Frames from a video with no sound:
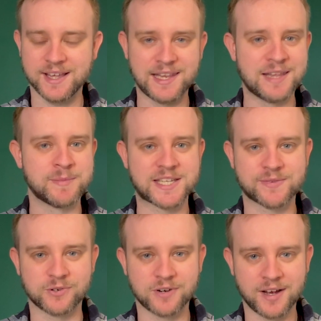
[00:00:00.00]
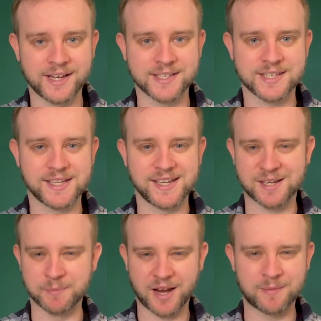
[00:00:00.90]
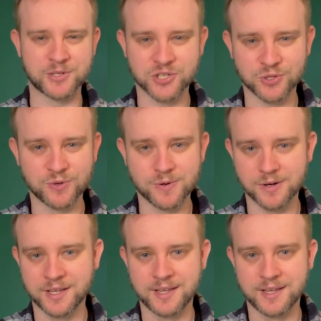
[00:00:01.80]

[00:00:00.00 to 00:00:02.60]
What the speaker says: limits variety, it can become a chore,